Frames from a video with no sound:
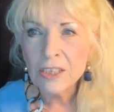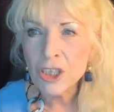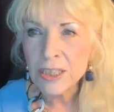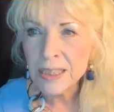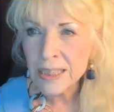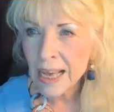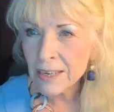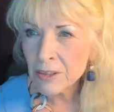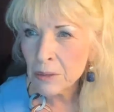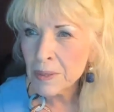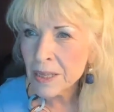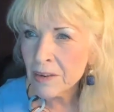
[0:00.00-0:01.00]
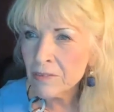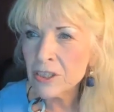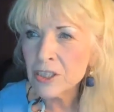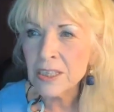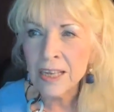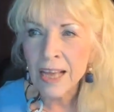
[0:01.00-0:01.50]
Just like the
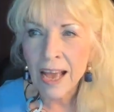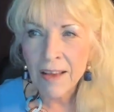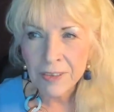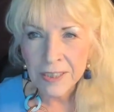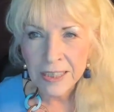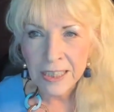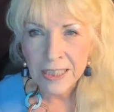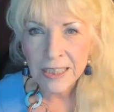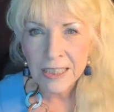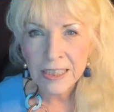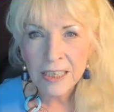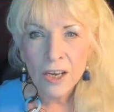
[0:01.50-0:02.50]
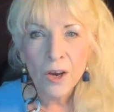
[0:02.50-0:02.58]
believers in Ephesus,